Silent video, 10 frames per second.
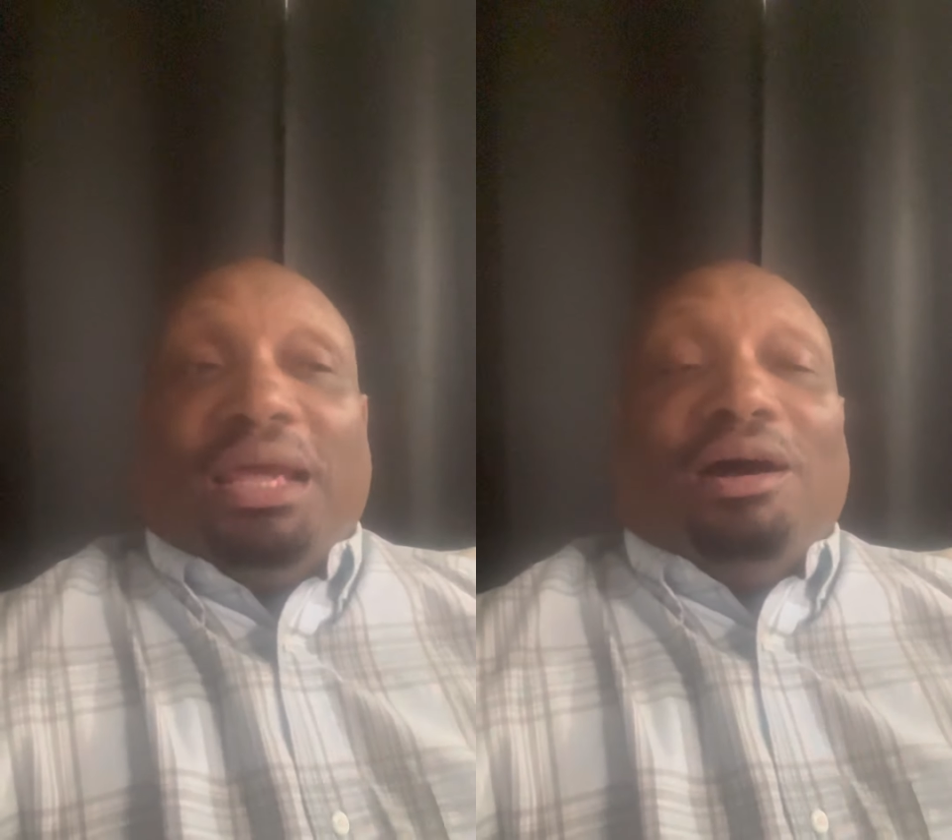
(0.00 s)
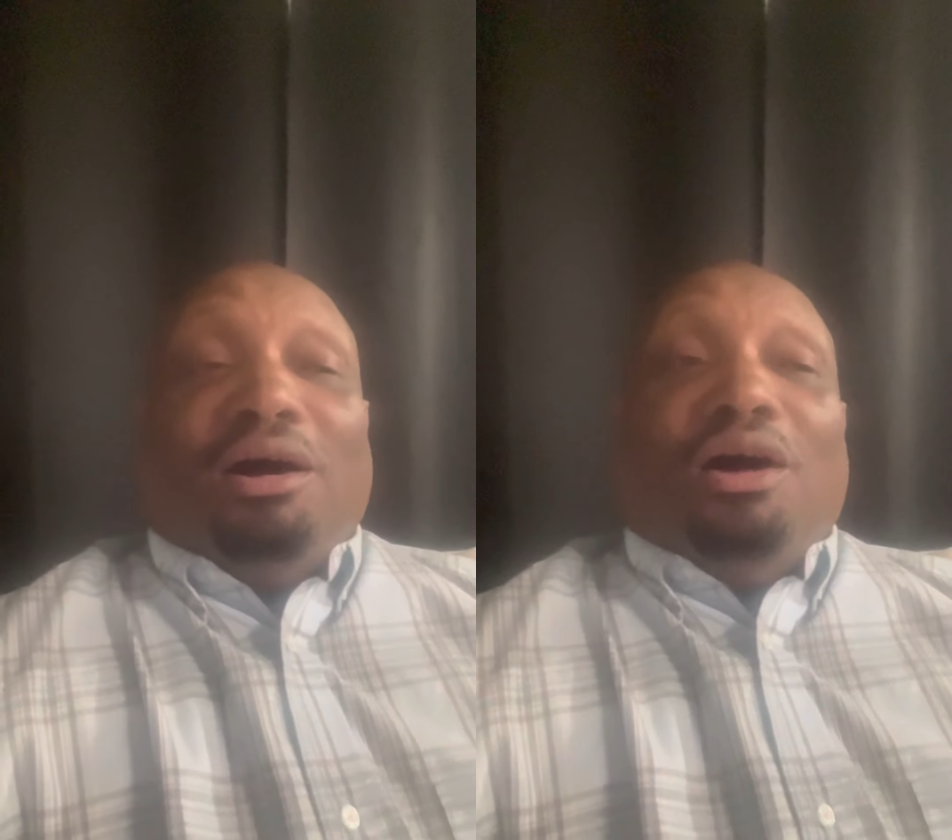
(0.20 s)

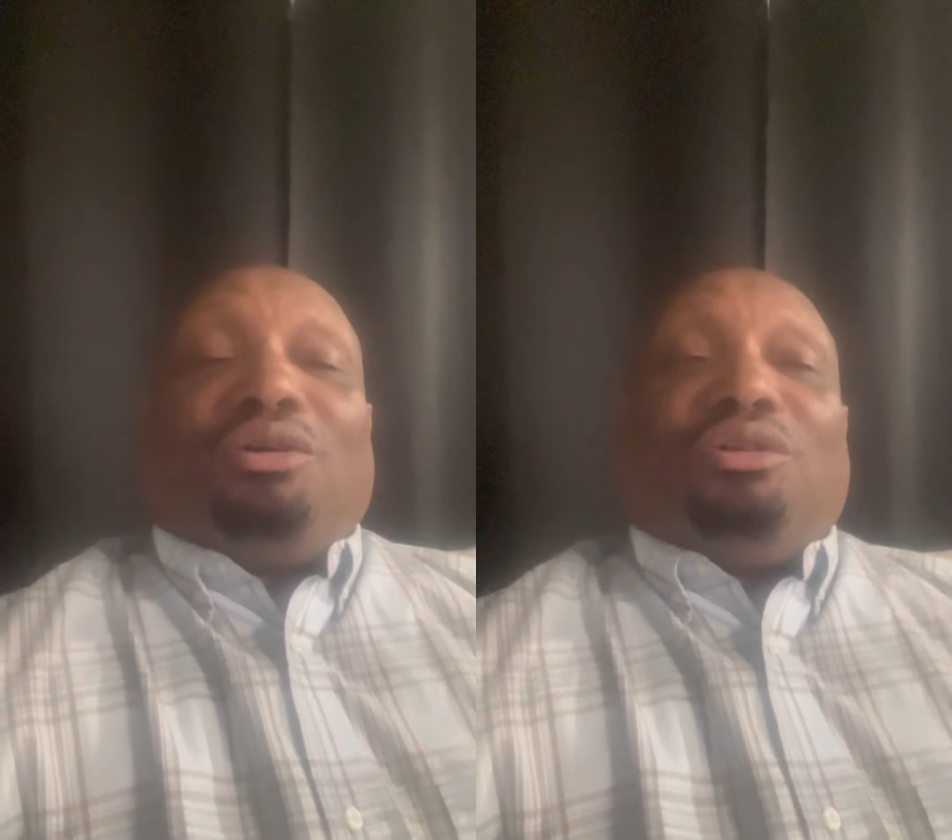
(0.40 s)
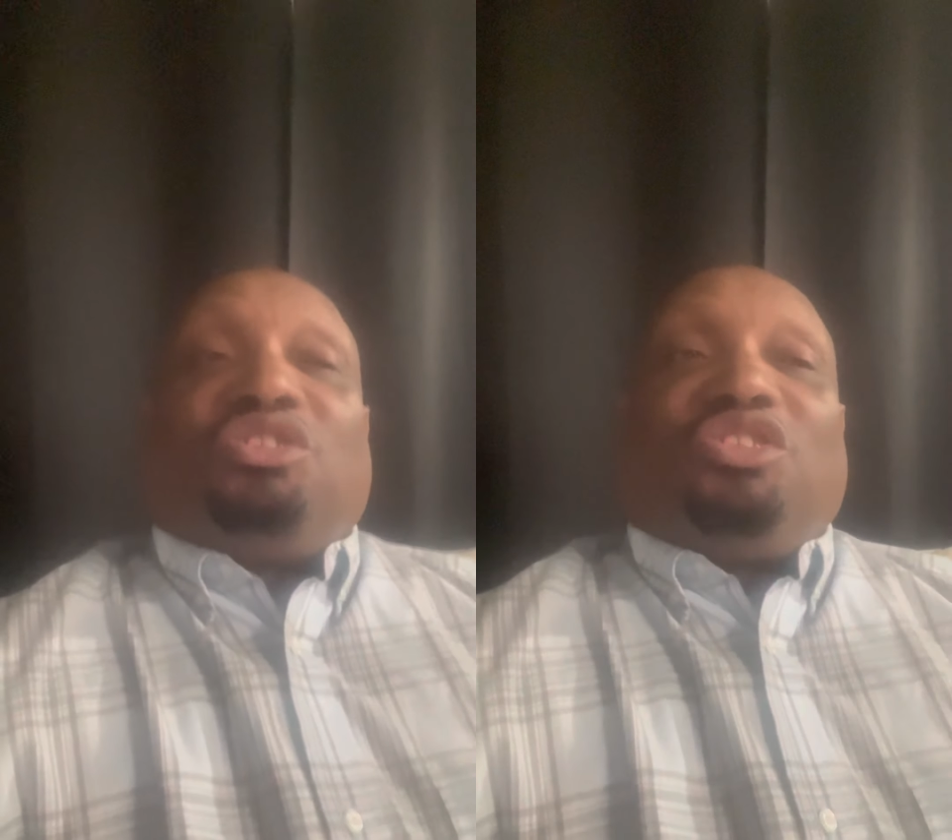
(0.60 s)
and
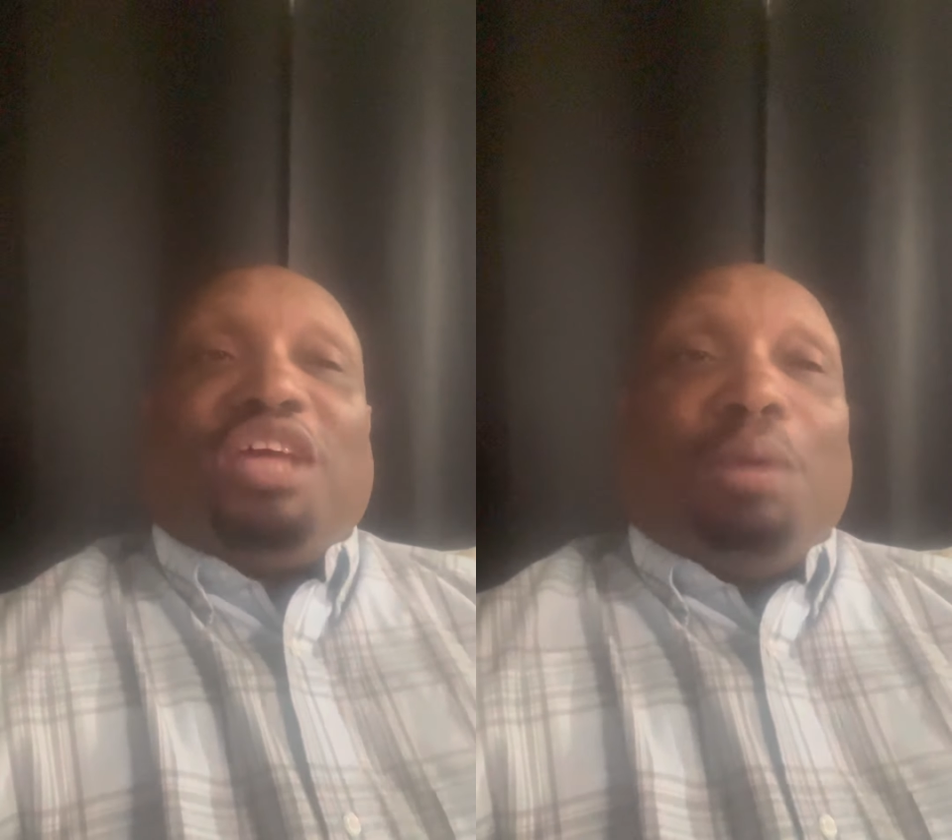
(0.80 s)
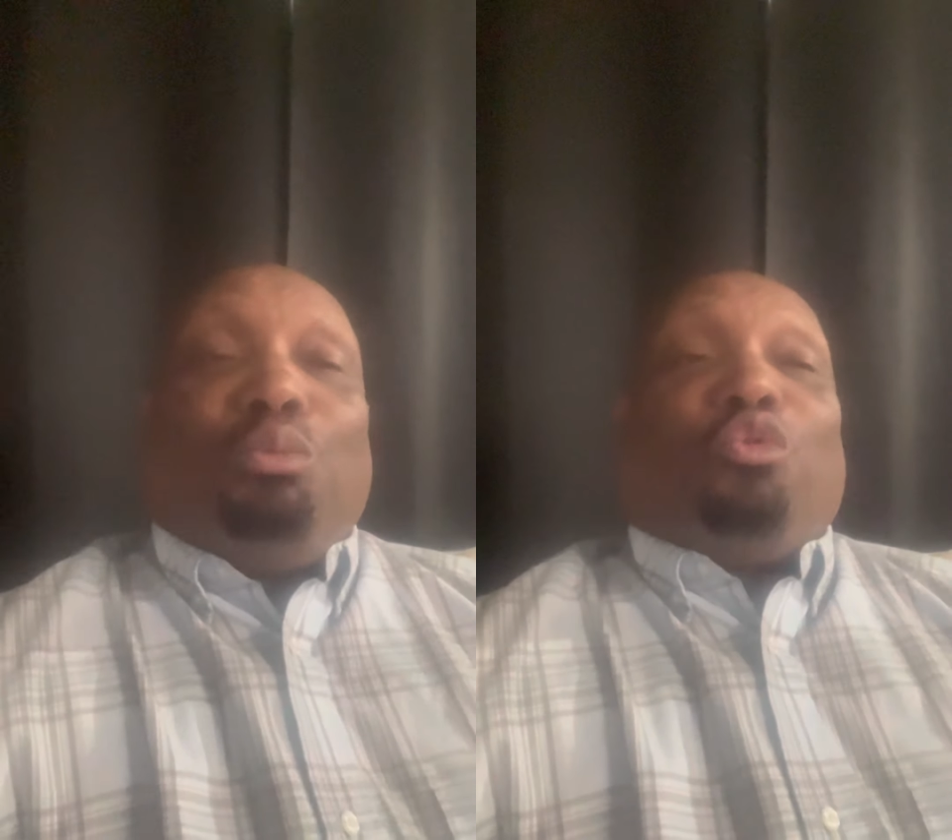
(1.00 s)
Uncle
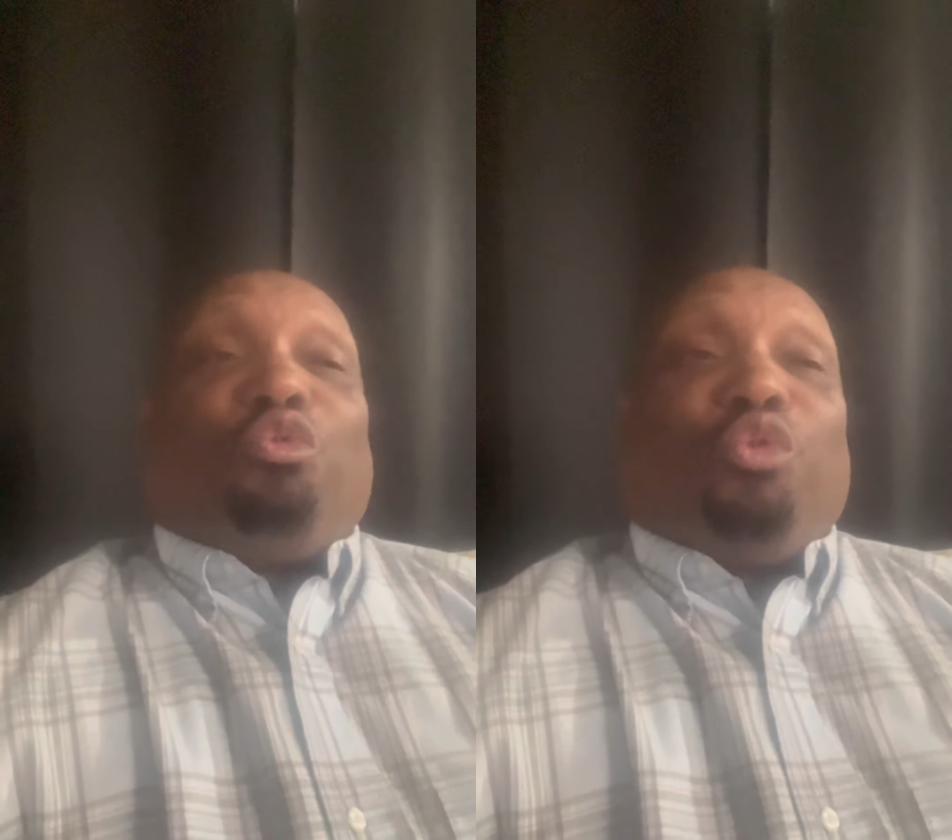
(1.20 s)
Sam will